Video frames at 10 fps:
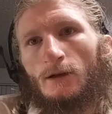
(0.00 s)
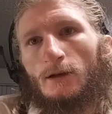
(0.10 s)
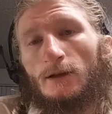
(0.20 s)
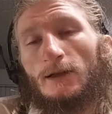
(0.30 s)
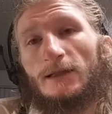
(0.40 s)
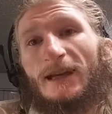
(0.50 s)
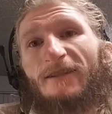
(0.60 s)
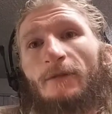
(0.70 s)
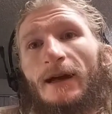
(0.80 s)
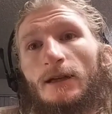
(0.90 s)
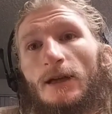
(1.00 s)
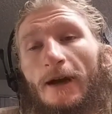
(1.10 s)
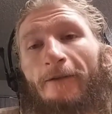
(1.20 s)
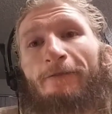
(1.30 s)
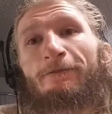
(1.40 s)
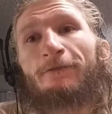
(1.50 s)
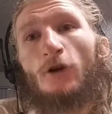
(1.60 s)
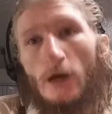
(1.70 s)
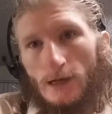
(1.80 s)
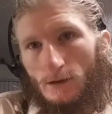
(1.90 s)
to save my entire
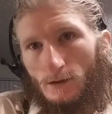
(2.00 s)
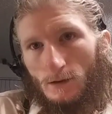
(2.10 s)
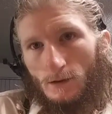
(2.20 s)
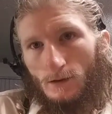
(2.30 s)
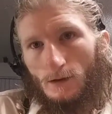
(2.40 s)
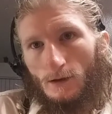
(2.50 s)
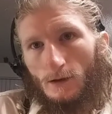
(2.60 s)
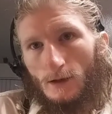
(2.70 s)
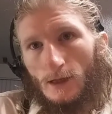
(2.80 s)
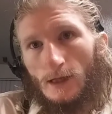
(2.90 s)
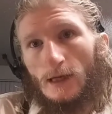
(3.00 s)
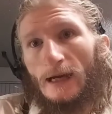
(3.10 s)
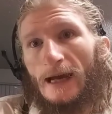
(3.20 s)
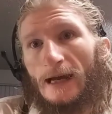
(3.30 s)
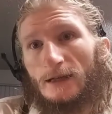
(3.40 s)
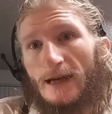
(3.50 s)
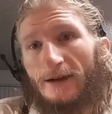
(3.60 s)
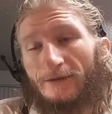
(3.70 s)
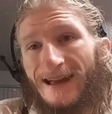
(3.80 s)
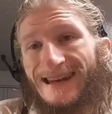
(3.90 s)
foot, I had to
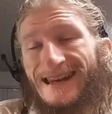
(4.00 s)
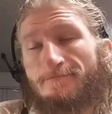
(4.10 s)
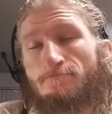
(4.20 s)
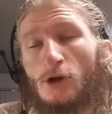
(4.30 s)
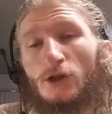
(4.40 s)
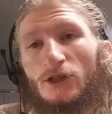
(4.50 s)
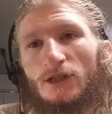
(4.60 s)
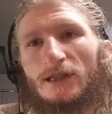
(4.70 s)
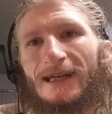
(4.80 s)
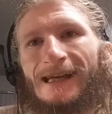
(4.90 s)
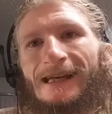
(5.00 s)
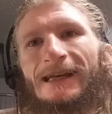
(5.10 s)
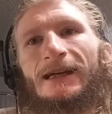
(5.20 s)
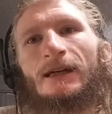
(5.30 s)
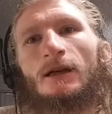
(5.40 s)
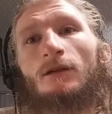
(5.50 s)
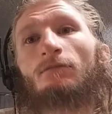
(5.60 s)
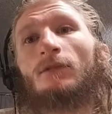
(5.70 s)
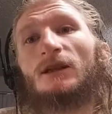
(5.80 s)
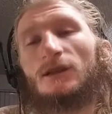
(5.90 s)
have an emergency
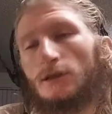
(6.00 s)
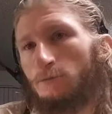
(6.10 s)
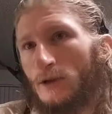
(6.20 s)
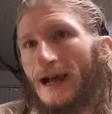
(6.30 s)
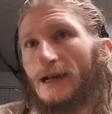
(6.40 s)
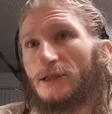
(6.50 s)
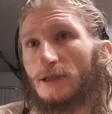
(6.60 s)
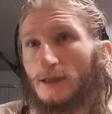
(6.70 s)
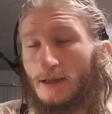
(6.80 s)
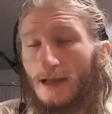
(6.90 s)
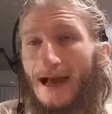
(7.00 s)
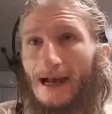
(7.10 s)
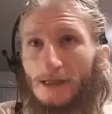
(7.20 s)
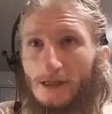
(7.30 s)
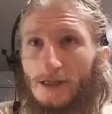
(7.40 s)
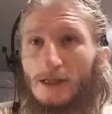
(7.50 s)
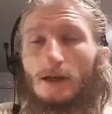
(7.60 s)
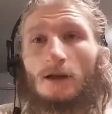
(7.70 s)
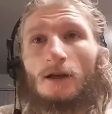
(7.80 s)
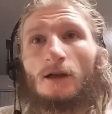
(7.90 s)
splash and slash
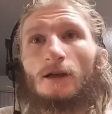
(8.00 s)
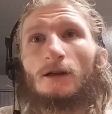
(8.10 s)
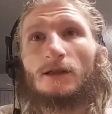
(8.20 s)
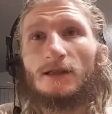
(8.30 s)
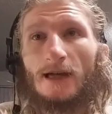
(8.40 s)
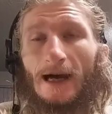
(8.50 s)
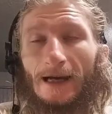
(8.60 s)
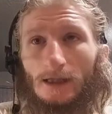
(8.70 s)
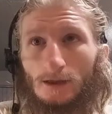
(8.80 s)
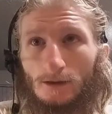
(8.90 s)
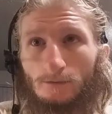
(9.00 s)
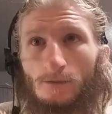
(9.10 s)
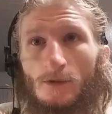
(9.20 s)
style